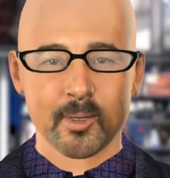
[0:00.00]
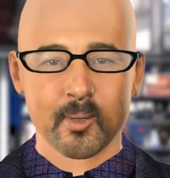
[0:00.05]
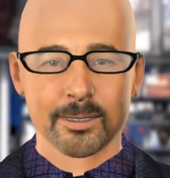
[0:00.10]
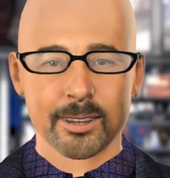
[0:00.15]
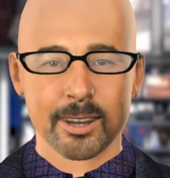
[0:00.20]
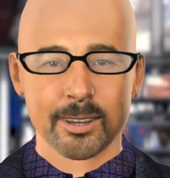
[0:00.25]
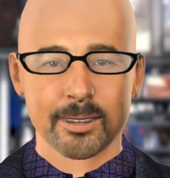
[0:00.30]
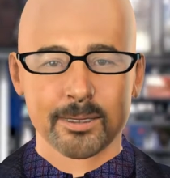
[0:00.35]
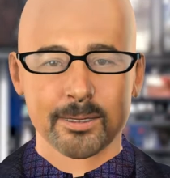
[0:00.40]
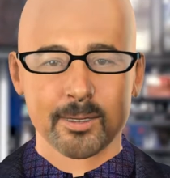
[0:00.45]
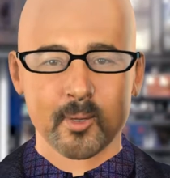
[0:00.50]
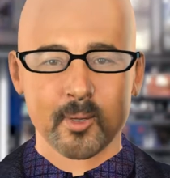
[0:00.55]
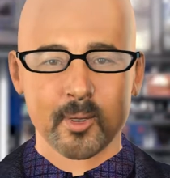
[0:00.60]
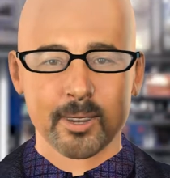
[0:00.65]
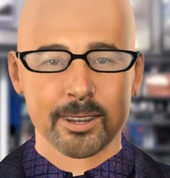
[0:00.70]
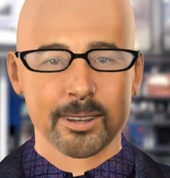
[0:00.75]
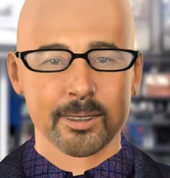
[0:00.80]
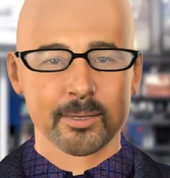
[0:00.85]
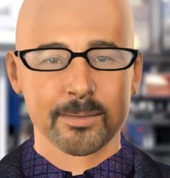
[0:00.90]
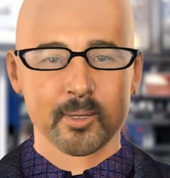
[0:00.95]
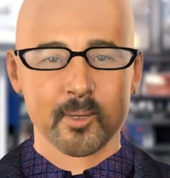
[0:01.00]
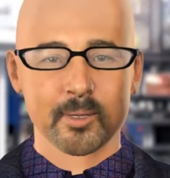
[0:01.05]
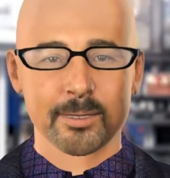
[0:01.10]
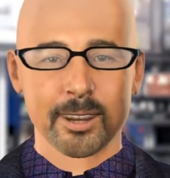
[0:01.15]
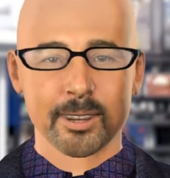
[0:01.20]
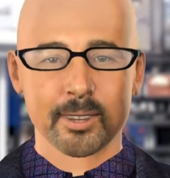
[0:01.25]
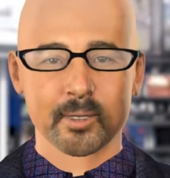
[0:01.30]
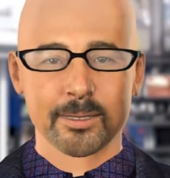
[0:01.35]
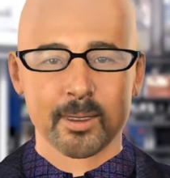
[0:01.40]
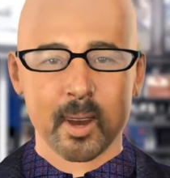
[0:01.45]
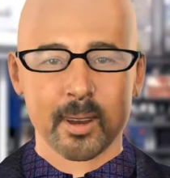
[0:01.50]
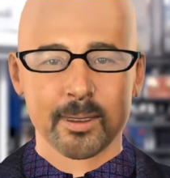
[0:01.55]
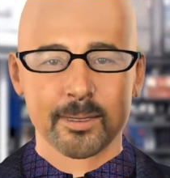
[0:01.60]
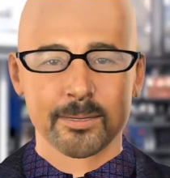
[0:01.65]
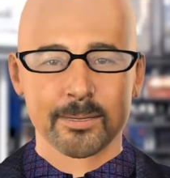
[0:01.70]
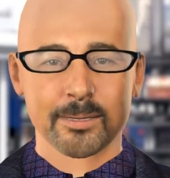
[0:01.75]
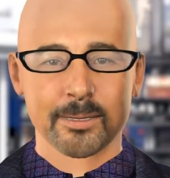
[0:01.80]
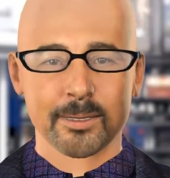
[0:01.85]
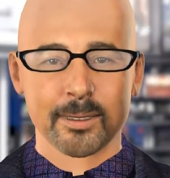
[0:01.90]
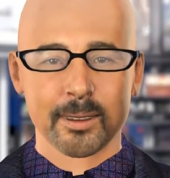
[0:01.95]
Campaign period, Japan
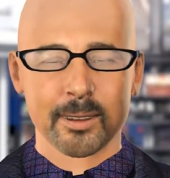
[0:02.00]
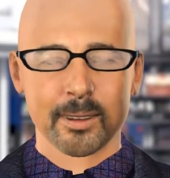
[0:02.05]
time.